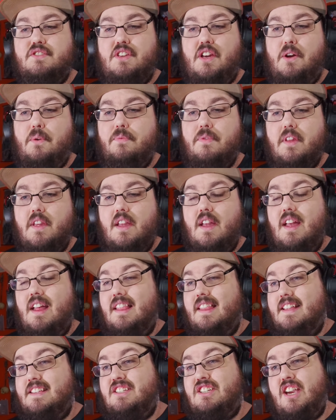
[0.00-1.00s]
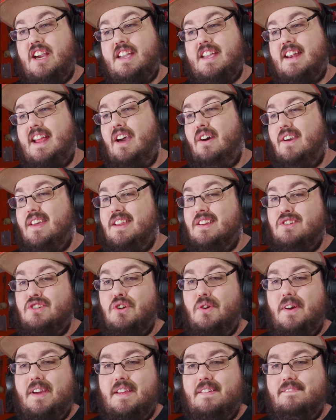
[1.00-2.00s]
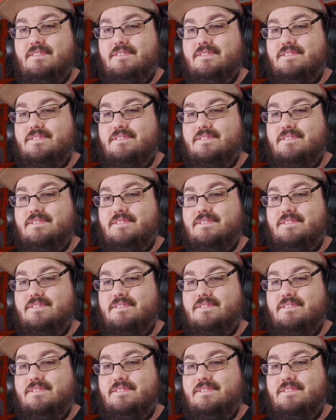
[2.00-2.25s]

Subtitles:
So let's check it out and enjoy it.